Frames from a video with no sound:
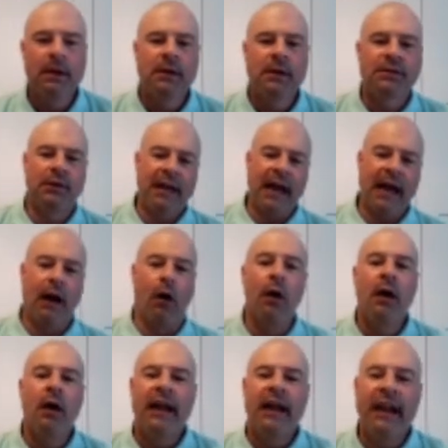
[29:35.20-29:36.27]
So now,
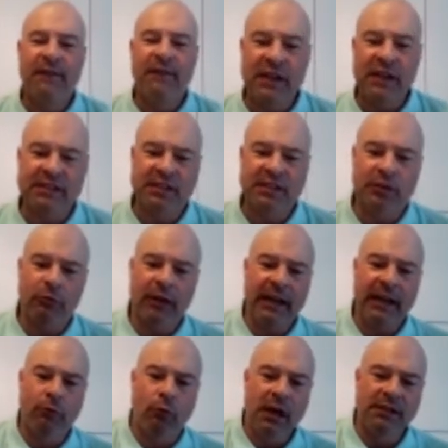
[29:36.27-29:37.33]
if this
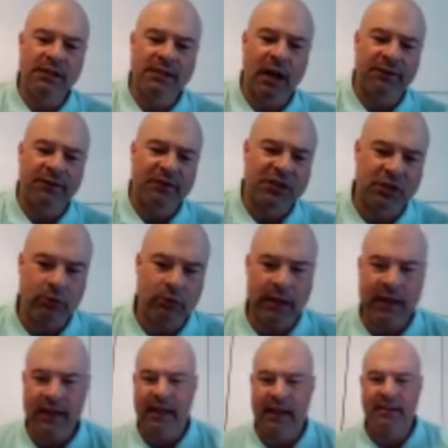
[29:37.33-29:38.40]
3 runs off the
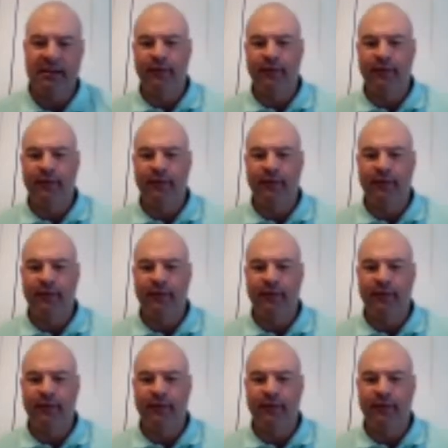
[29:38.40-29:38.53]
screen and the